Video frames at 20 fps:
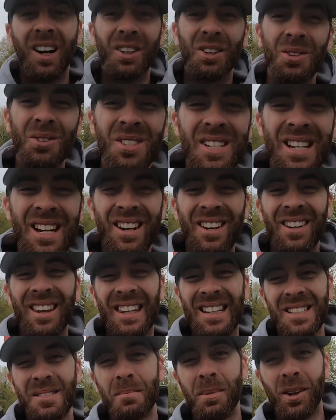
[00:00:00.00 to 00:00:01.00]
Are you
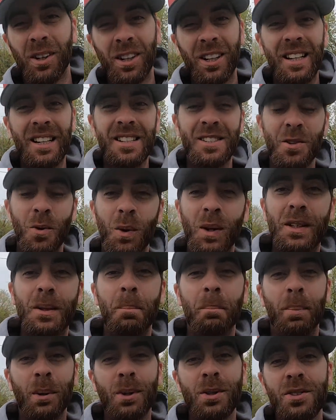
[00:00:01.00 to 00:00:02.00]
scared this market is going
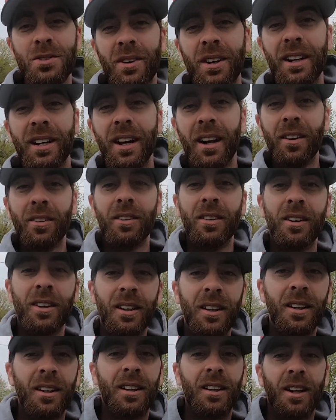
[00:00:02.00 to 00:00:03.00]
to burst right now?
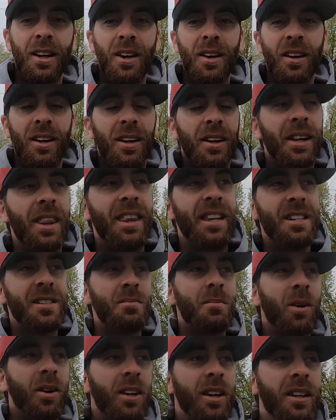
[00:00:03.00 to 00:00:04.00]

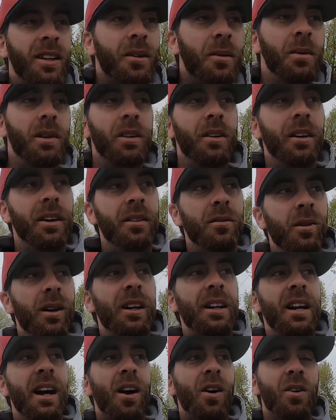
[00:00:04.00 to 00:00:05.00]
This market that we are in
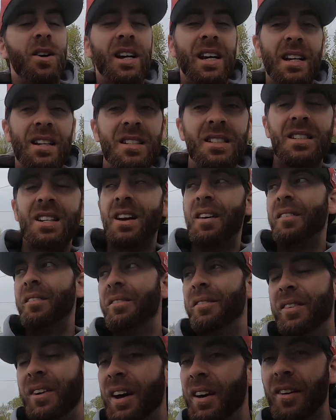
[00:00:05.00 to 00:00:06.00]
right now is
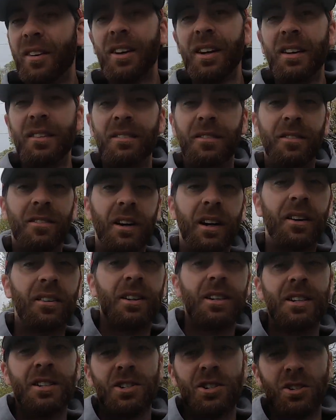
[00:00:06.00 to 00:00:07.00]
very,
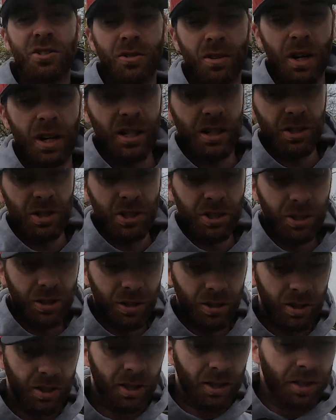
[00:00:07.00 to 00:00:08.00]
very strange.
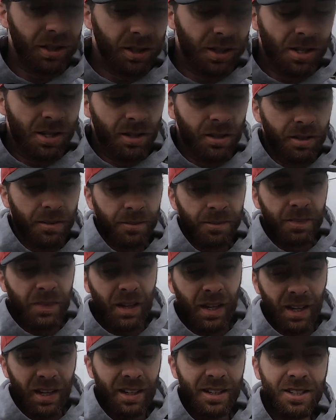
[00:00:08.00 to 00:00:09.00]

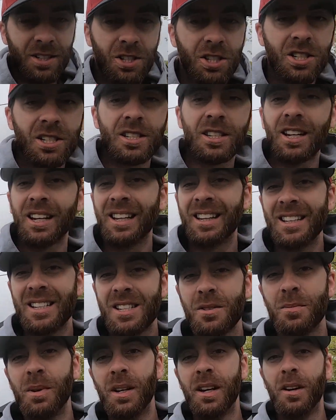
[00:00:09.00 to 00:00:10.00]
It is just like
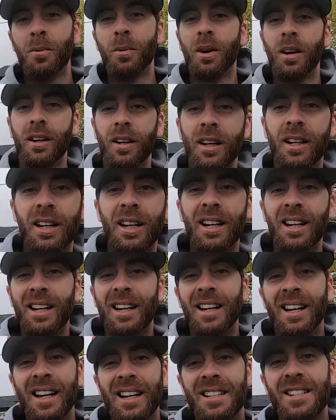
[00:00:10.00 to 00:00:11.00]
this week where
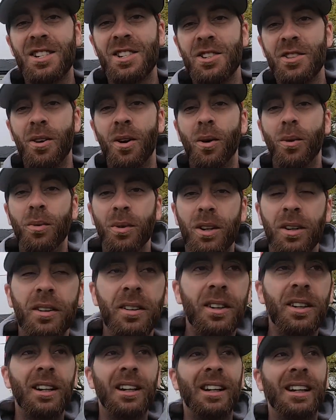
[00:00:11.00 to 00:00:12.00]
it snowed
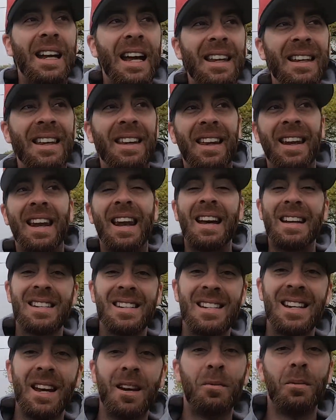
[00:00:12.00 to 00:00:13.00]
and then the
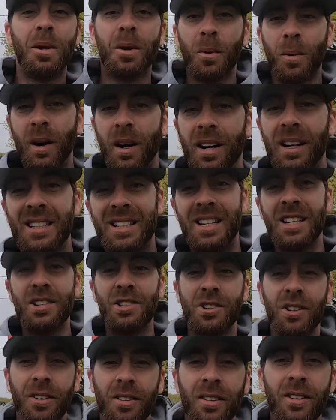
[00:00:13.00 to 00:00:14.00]
next day we are wearing a
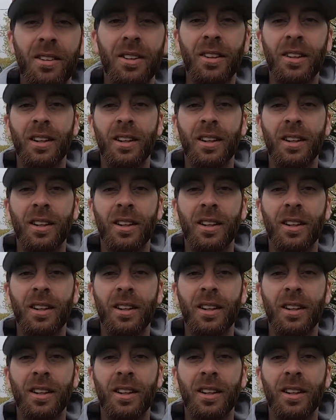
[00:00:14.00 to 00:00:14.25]
t-shirt.